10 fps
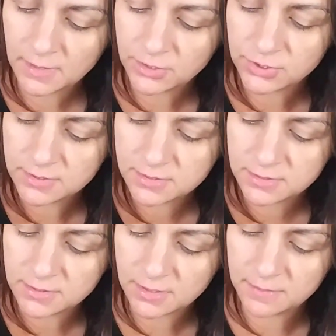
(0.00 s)
I
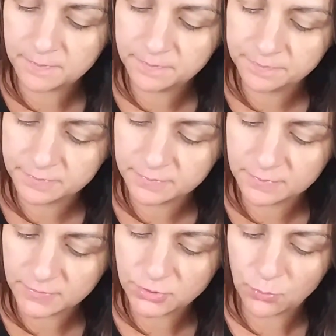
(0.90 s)
just
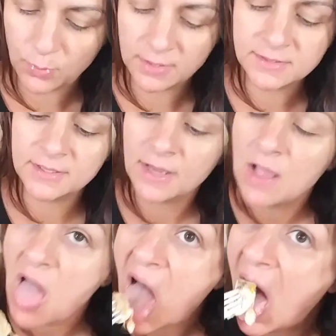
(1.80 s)
don't want it to get